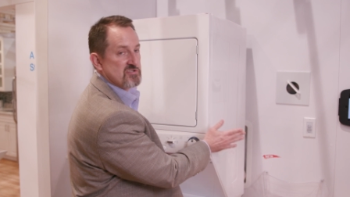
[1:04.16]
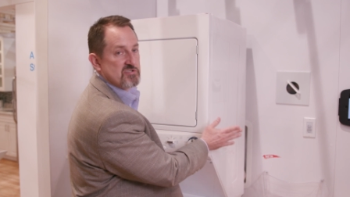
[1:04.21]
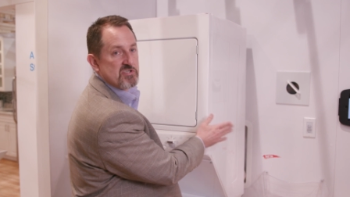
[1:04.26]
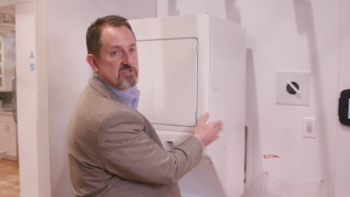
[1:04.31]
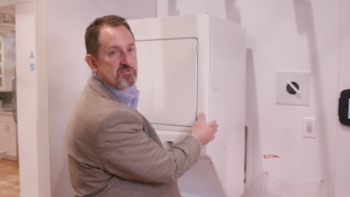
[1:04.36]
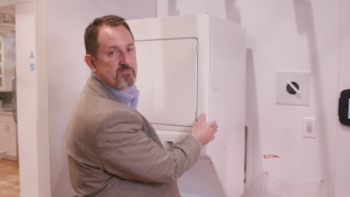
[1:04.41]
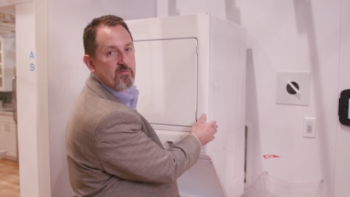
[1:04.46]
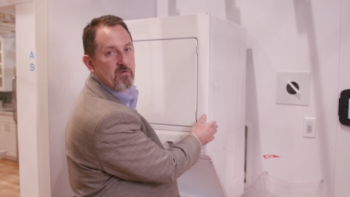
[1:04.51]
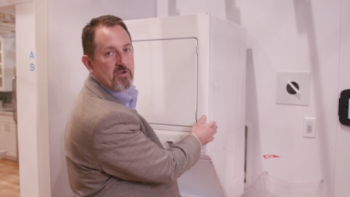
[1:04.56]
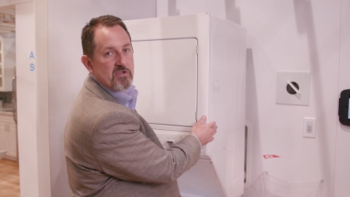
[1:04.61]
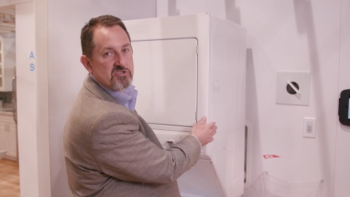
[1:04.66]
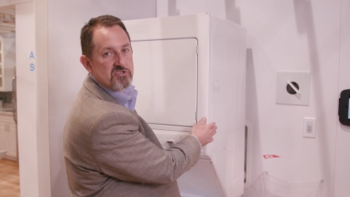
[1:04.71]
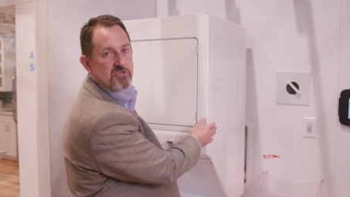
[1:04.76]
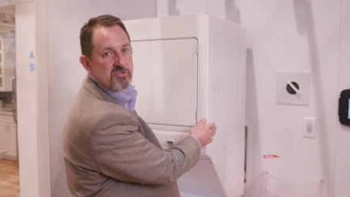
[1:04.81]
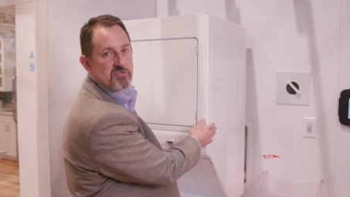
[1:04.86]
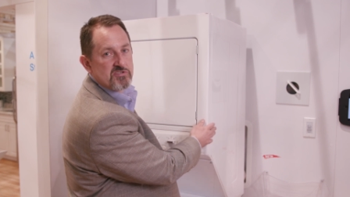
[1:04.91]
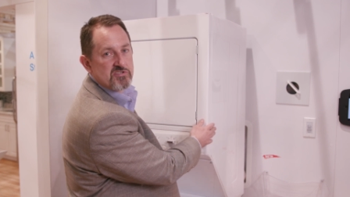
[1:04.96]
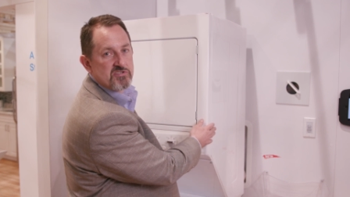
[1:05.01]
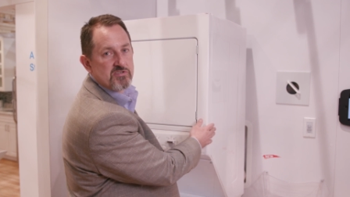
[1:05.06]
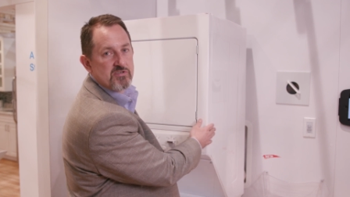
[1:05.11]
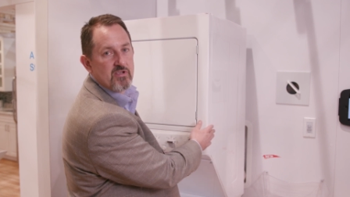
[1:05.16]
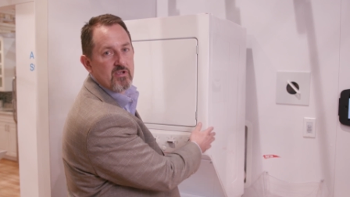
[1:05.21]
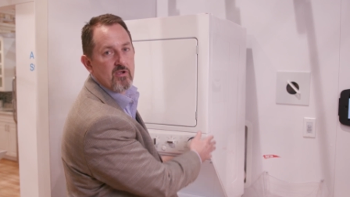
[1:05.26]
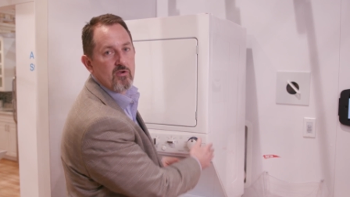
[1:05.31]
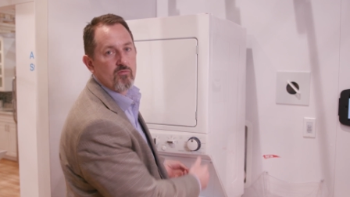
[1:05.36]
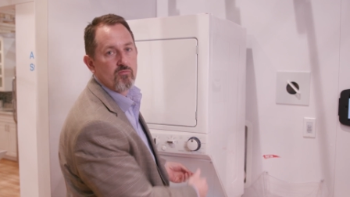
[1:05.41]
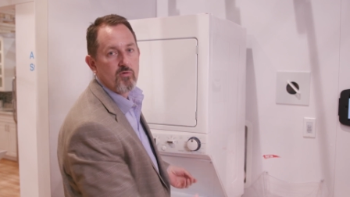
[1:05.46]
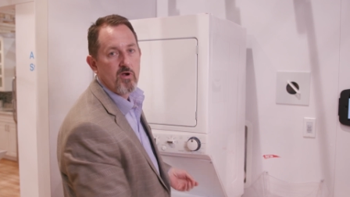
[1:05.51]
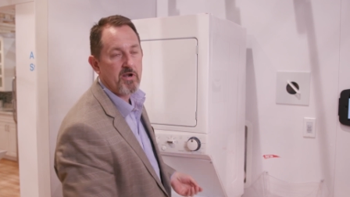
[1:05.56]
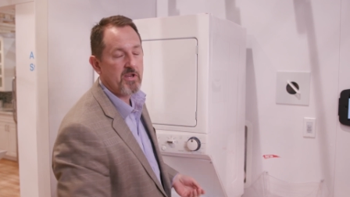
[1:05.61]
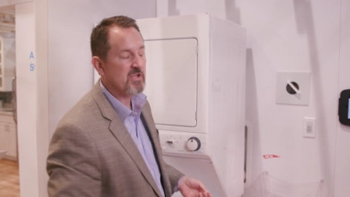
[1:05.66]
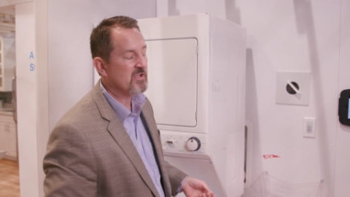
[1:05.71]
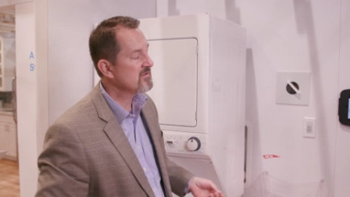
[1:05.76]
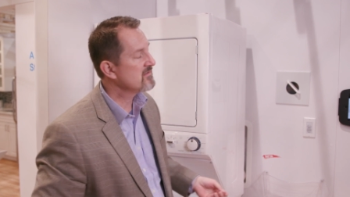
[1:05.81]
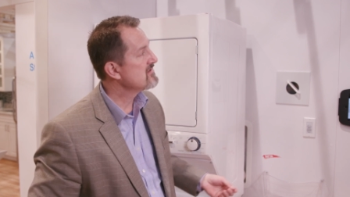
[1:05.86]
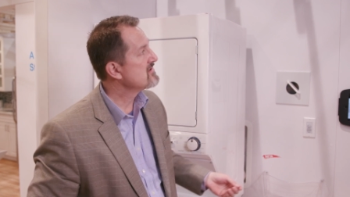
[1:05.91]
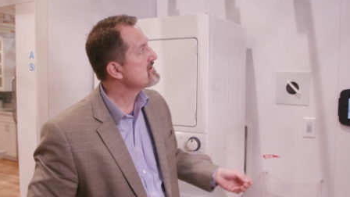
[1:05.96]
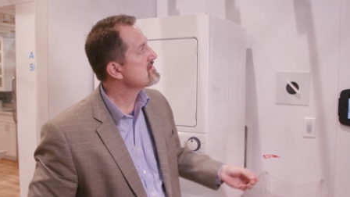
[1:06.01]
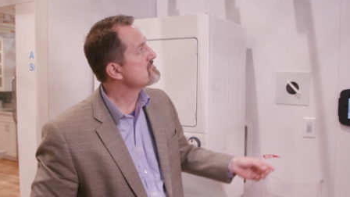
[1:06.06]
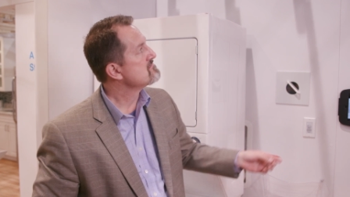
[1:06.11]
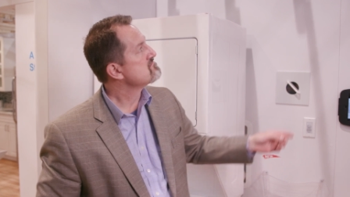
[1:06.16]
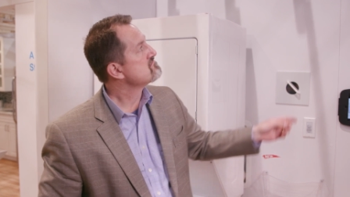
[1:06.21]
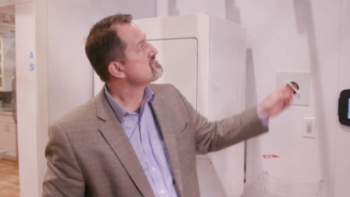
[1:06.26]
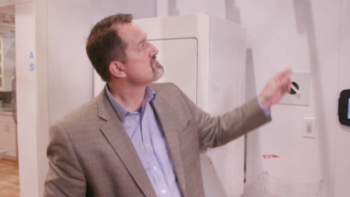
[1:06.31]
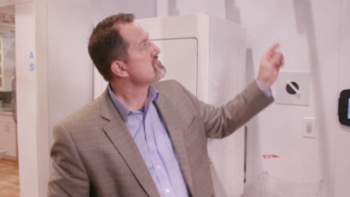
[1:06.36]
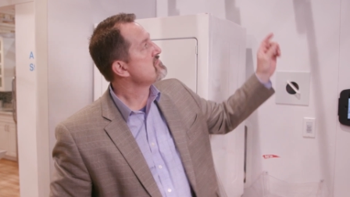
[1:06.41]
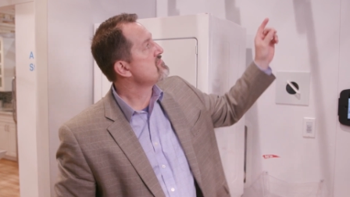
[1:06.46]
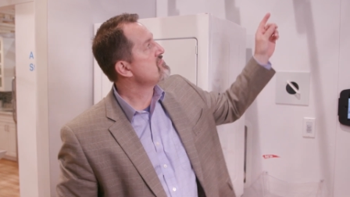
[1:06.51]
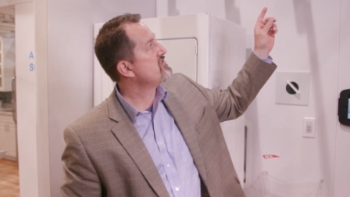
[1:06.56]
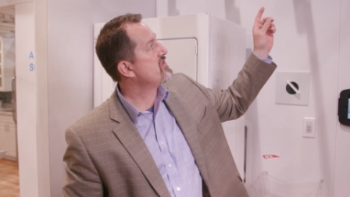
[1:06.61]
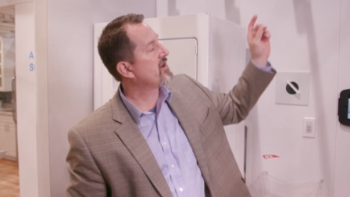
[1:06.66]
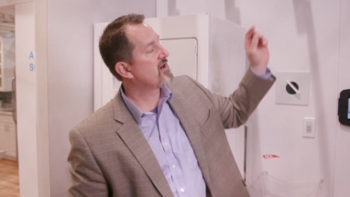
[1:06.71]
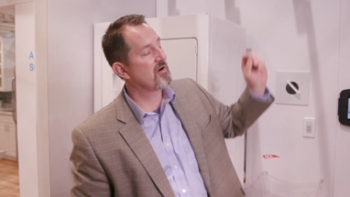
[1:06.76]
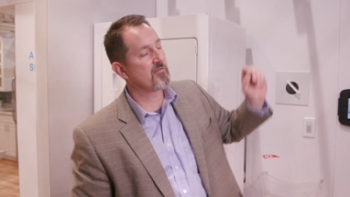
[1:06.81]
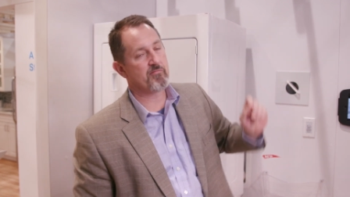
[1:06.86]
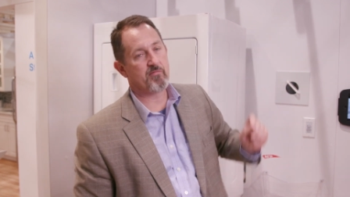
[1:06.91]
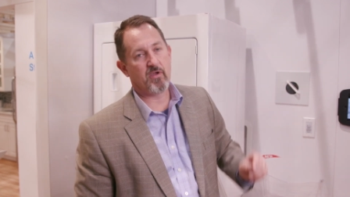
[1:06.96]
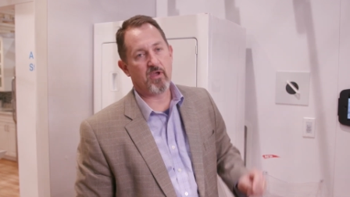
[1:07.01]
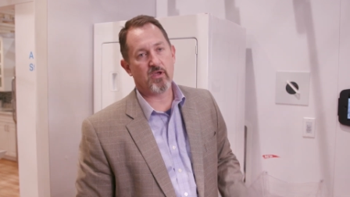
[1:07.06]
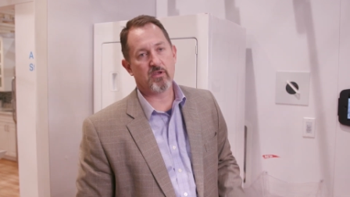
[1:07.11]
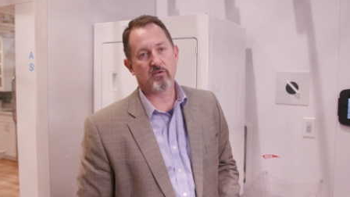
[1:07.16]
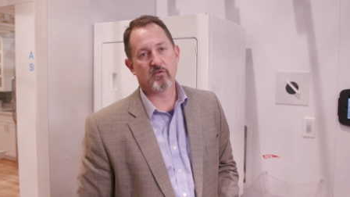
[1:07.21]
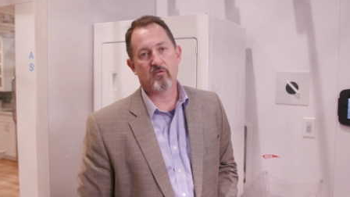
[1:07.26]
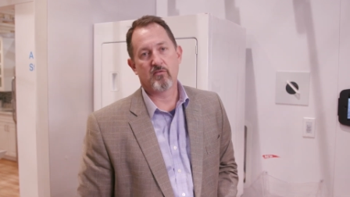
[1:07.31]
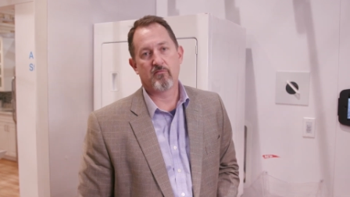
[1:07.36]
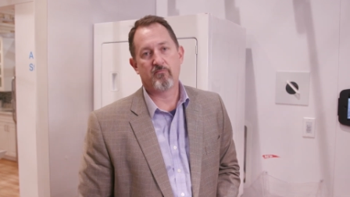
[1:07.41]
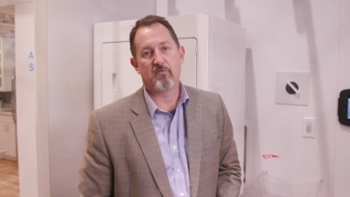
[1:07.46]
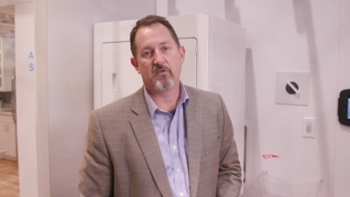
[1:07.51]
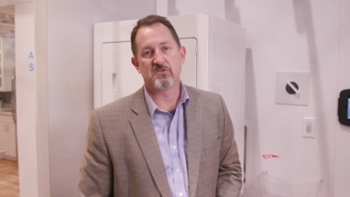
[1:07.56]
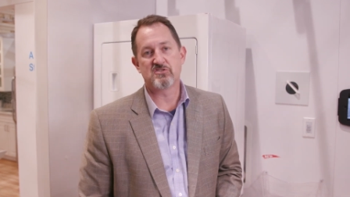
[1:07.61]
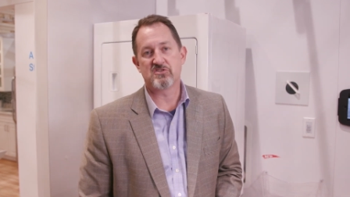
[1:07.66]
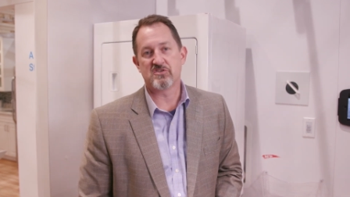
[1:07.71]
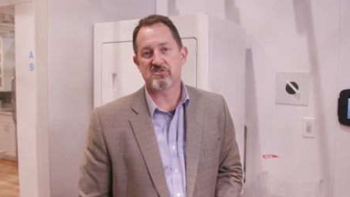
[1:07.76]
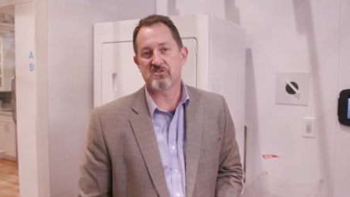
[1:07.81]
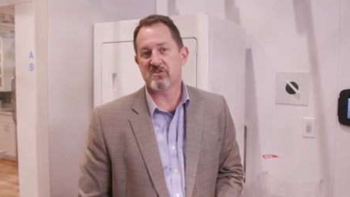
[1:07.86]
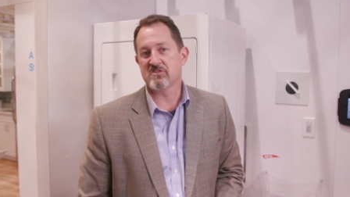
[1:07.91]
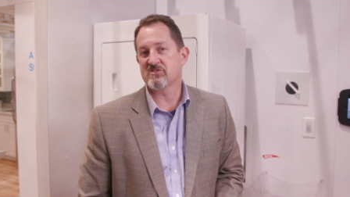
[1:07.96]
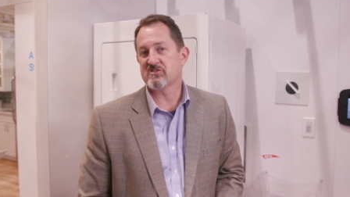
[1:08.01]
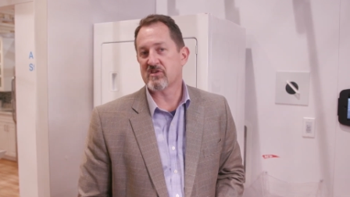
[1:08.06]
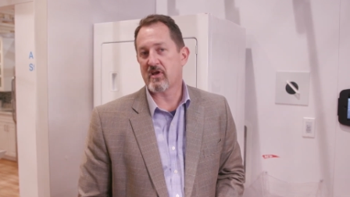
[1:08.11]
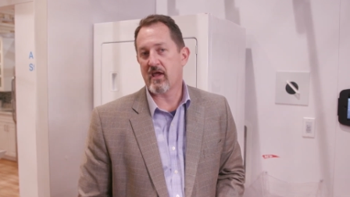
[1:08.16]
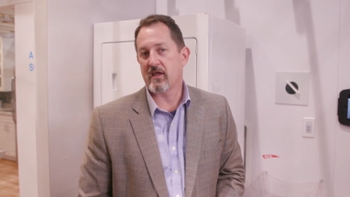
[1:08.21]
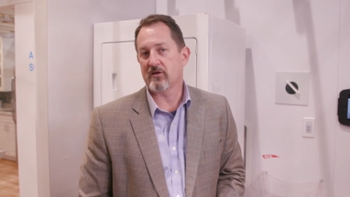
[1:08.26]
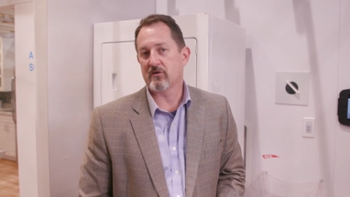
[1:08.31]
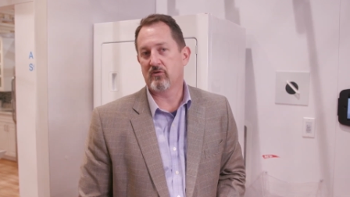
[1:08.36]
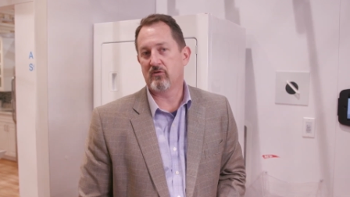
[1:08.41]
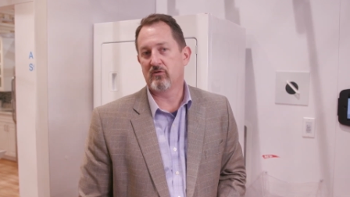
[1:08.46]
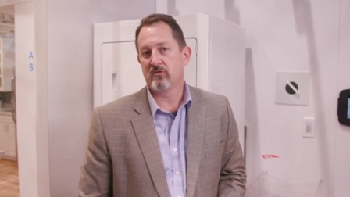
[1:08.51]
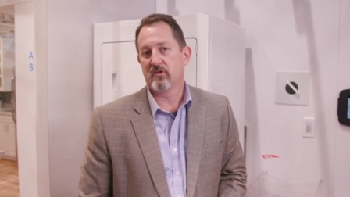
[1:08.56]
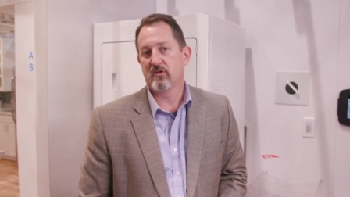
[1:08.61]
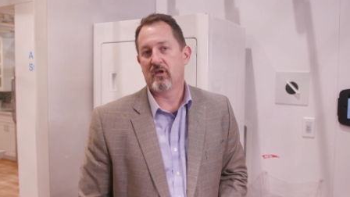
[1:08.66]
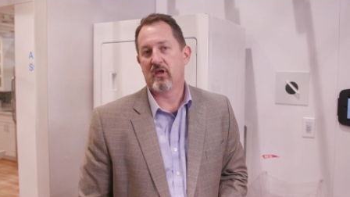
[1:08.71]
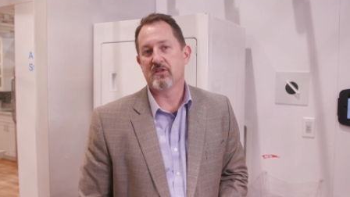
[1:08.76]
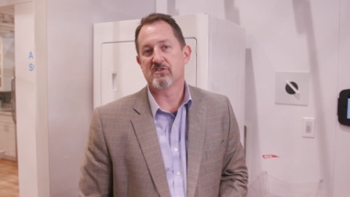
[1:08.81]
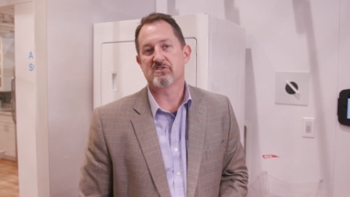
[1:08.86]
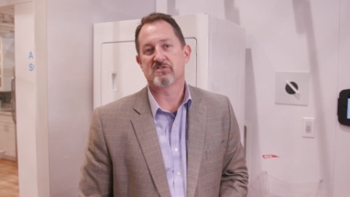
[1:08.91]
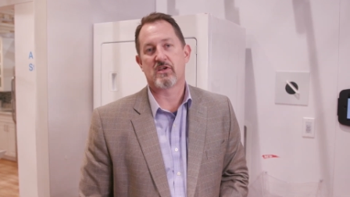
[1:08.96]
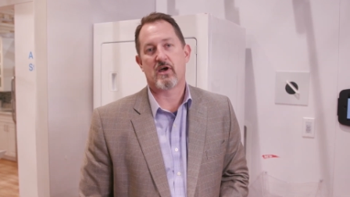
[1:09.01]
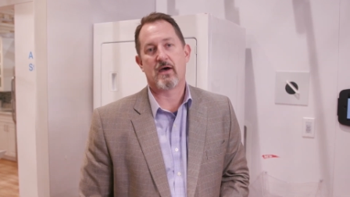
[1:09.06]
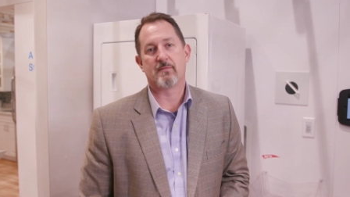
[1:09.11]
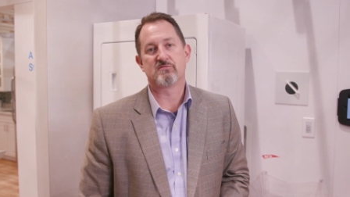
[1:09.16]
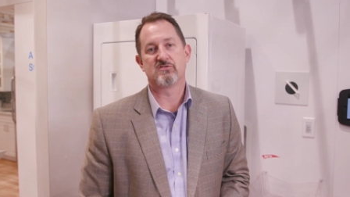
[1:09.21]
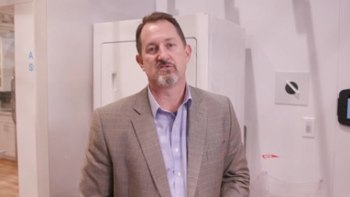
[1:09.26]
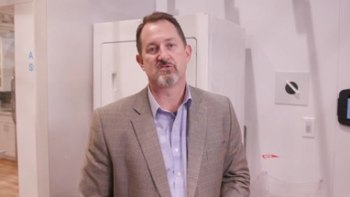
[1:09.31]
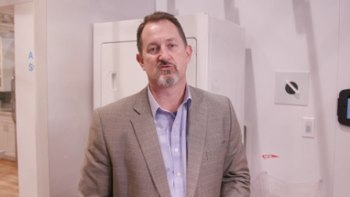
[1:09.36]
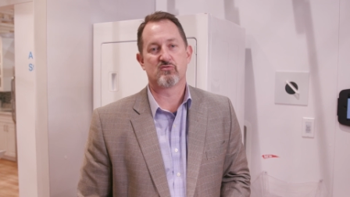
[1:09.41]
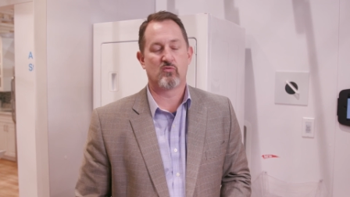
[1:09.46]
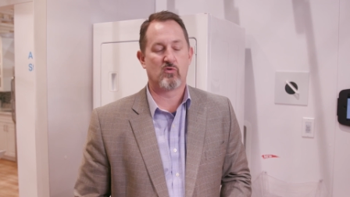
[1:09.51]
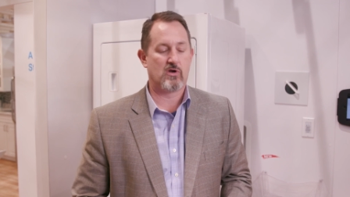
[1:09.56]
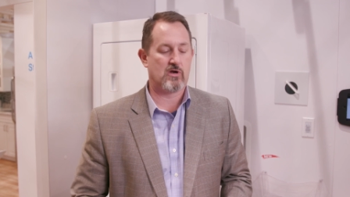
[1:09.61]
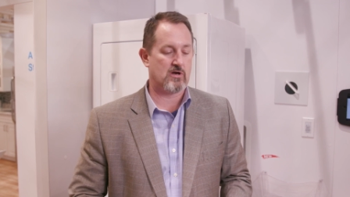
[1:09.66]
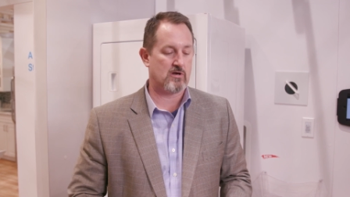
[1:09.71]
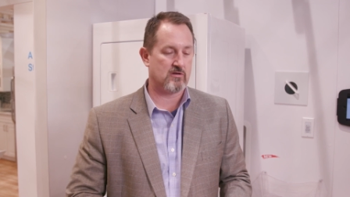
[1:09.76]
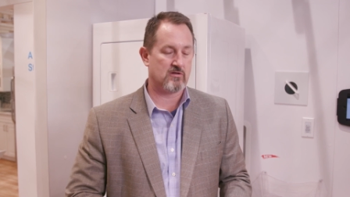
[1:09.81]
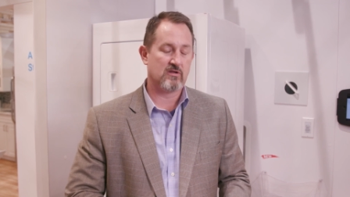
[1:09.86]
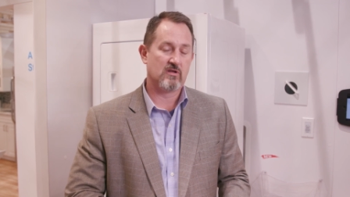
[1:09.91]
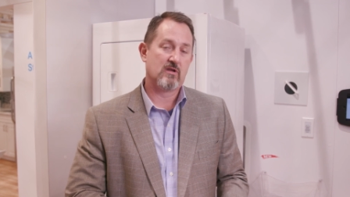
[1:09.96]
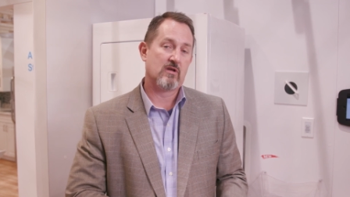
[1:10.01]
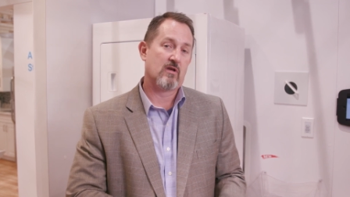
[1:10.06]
as this finishes running, then our fan finishes its cycle and stops as well.